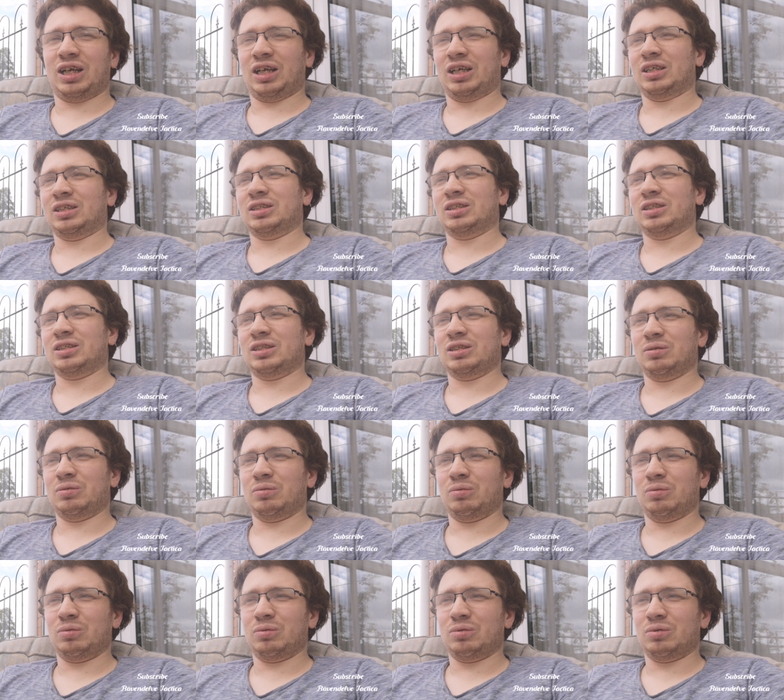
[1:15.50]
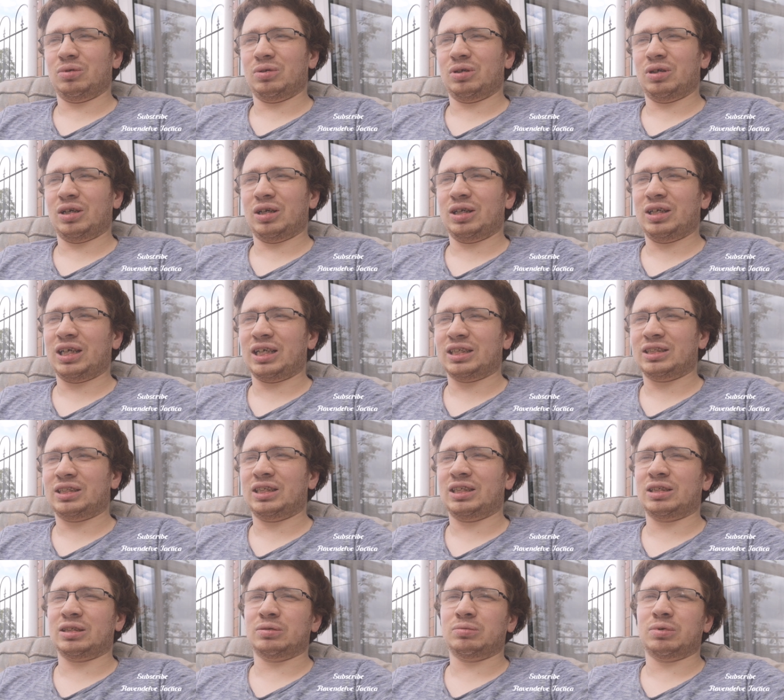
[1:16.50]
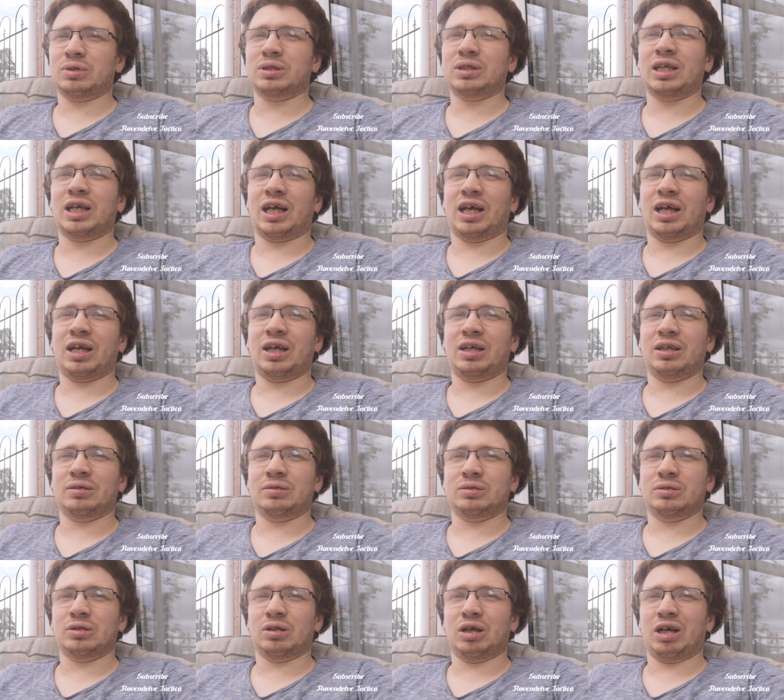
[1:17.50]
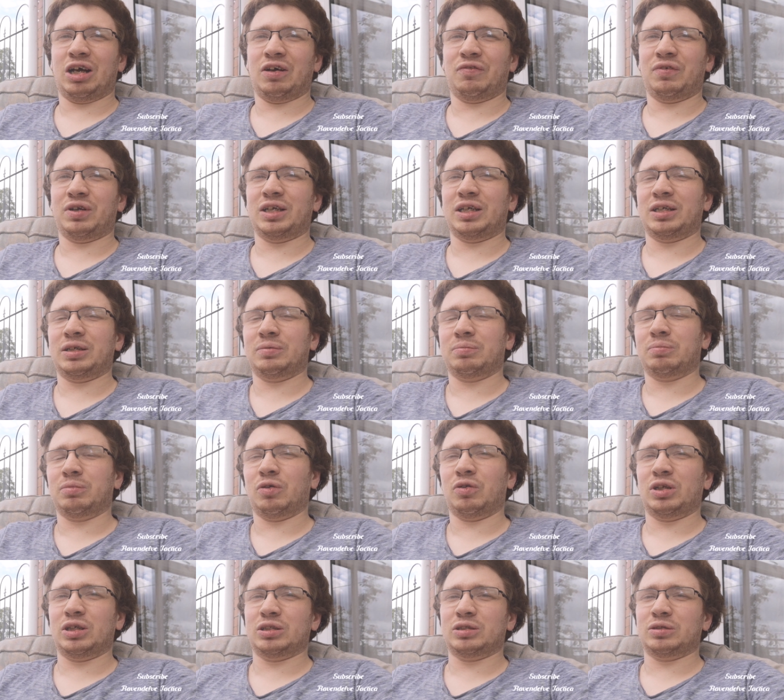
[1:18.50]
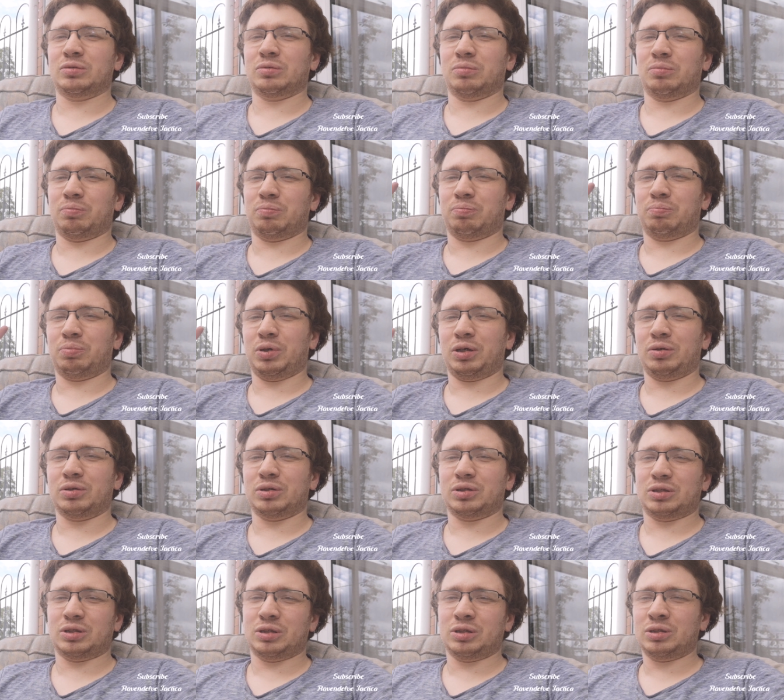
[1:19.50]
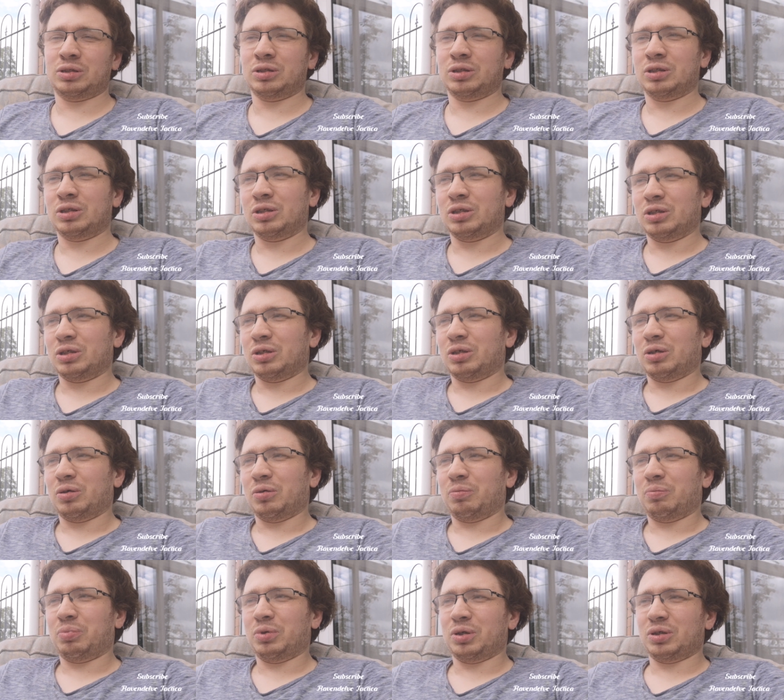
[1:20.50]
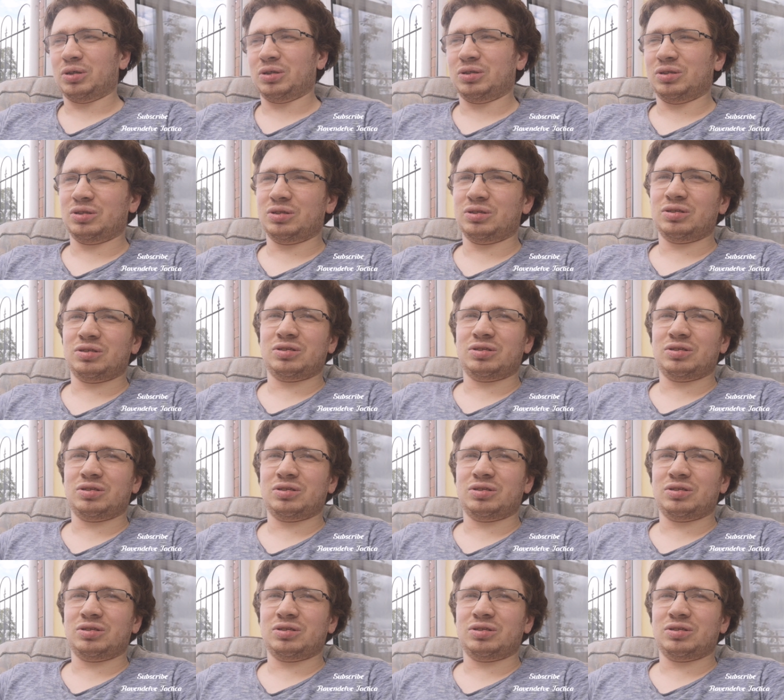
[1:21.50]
and yes, you could run that and not have any of these bonuses, but